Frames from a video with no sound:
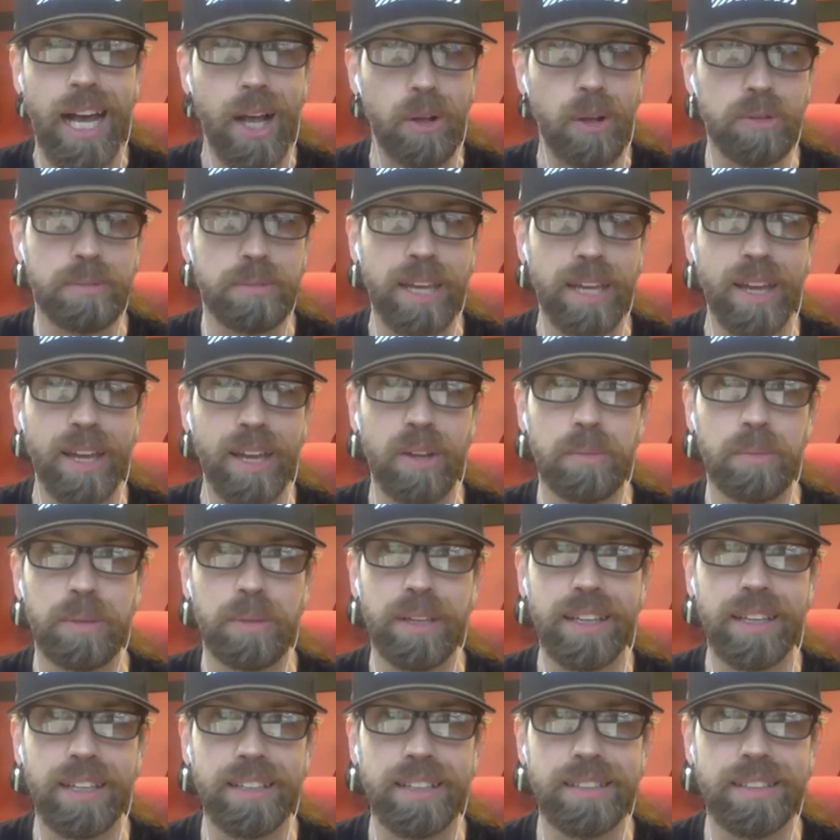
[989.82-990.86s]
helped me out
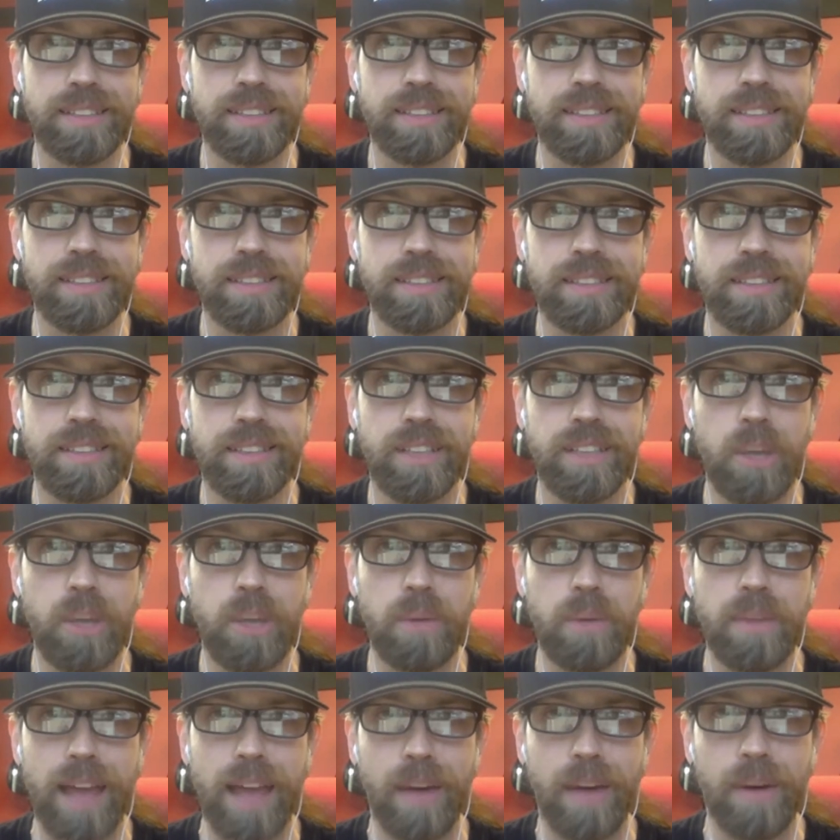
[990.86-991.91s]
because you
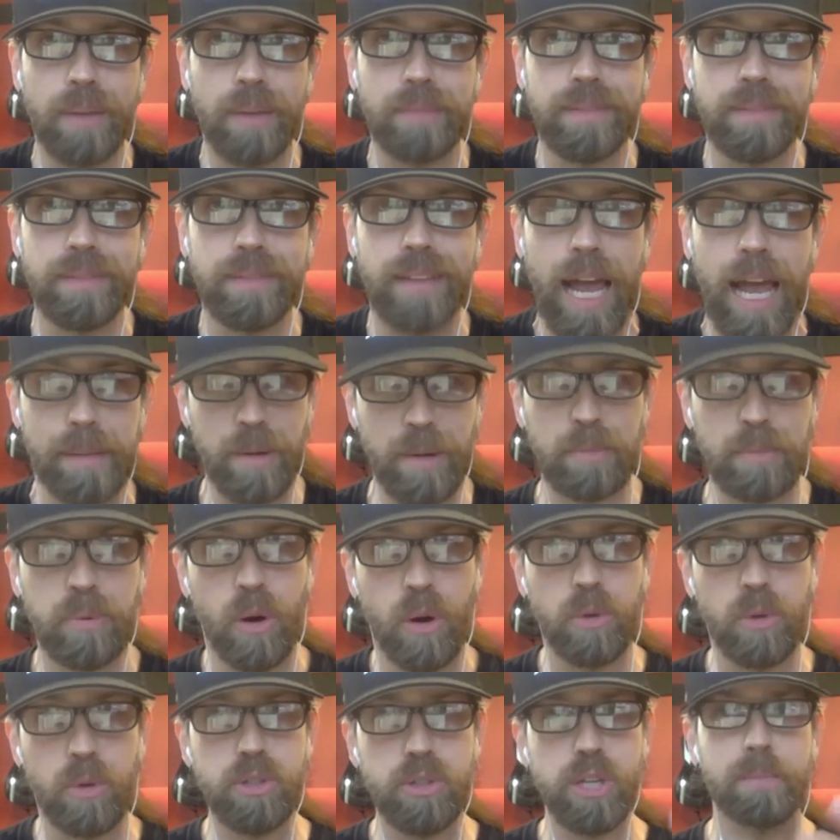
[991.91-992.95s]
know now I'm I'm
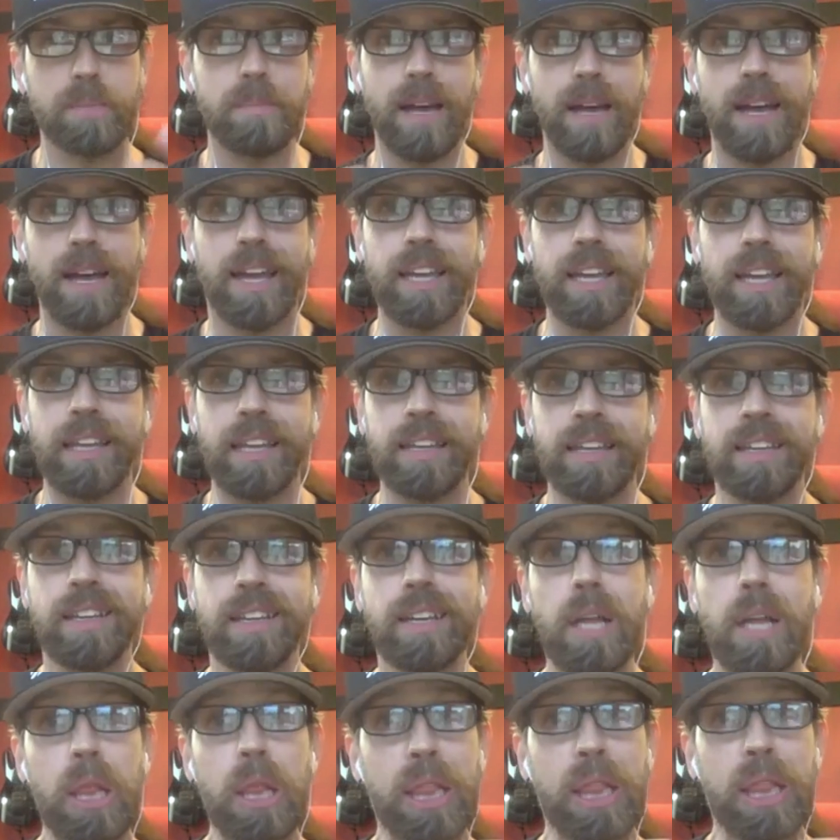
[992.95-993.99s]
approaching my
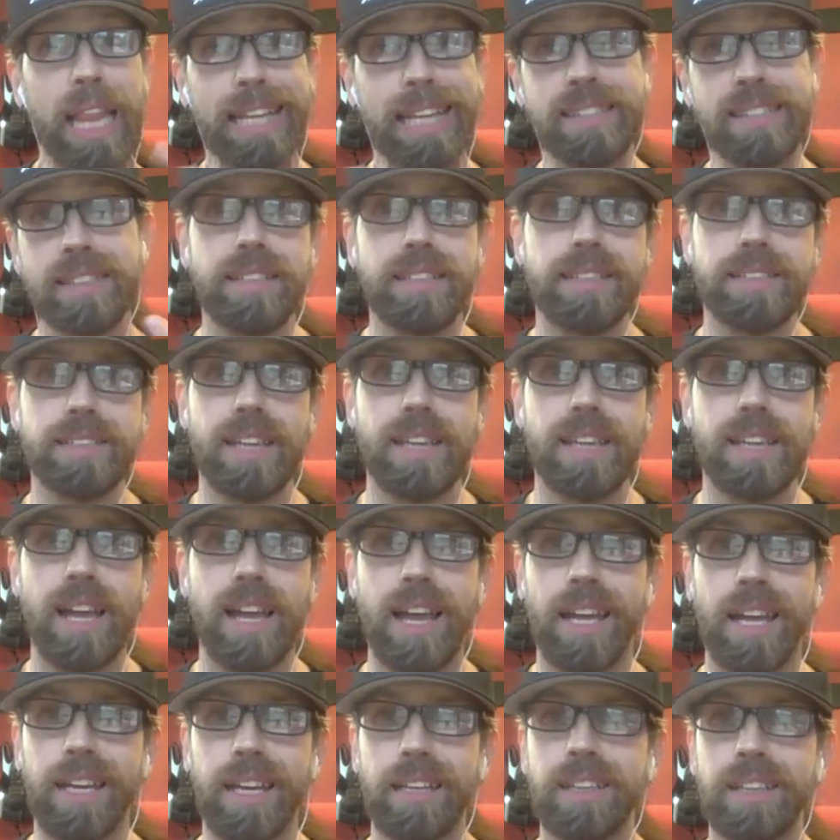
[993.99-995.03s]
lesson
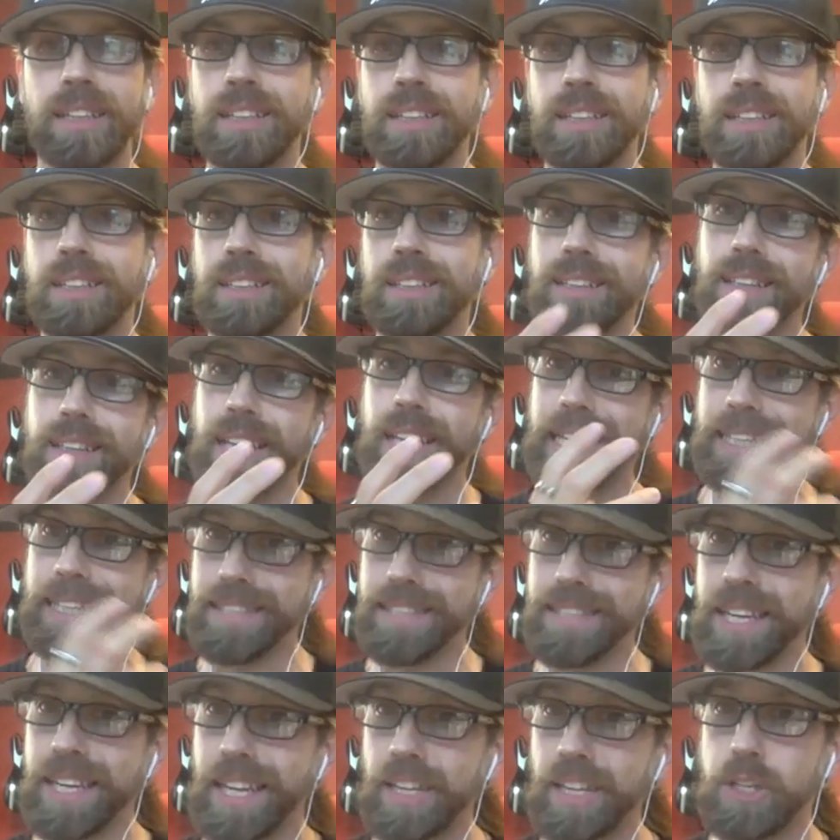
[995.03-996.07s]
design like a
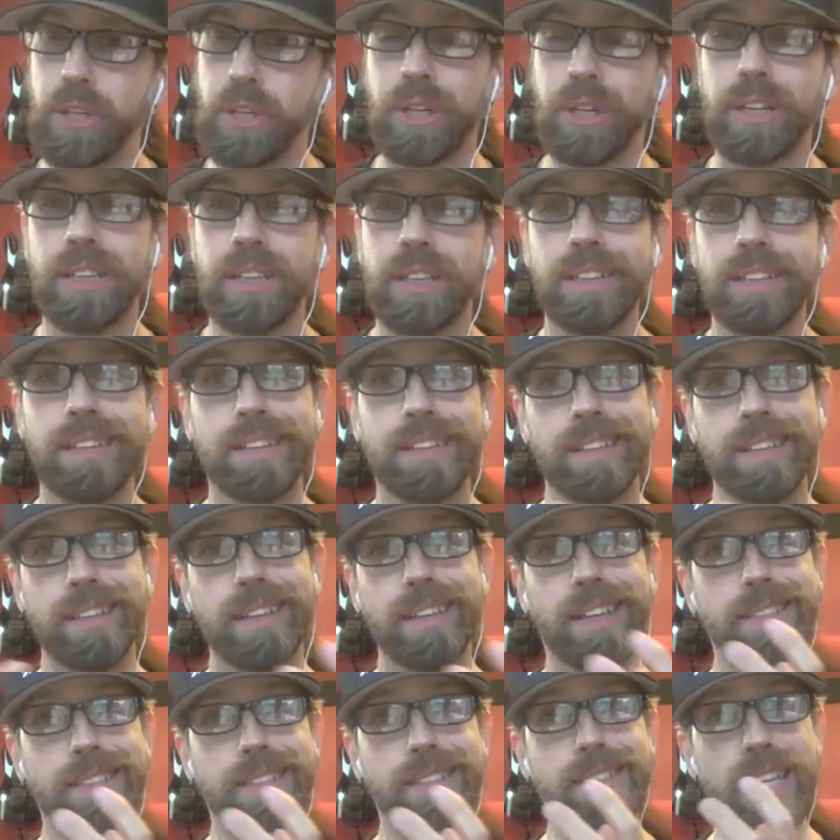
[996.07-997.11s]
teacher
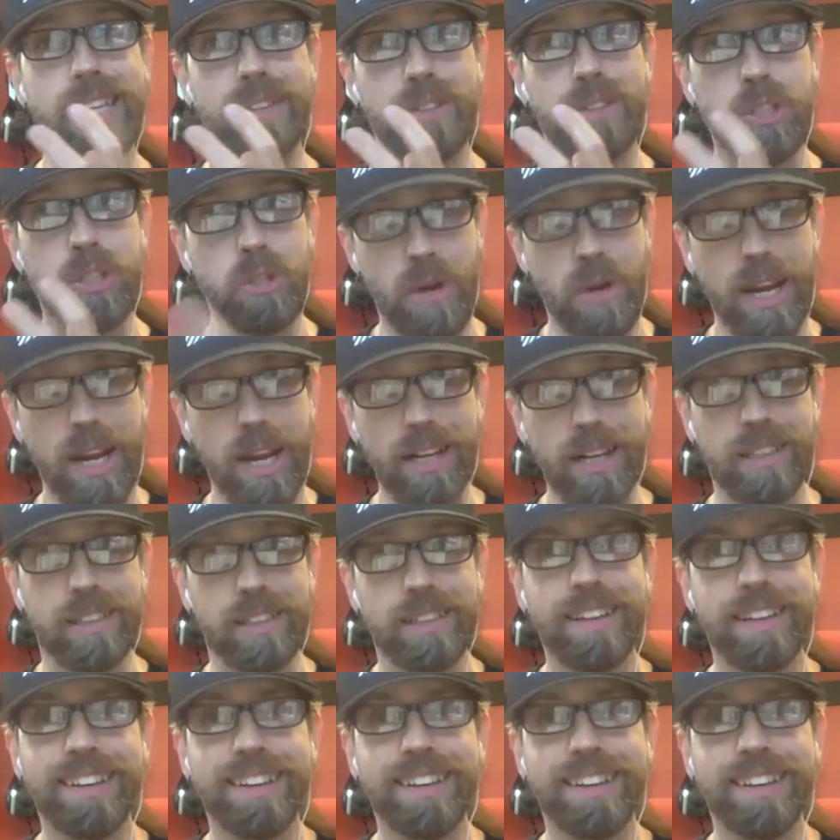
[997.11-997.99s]
instead of a trainer.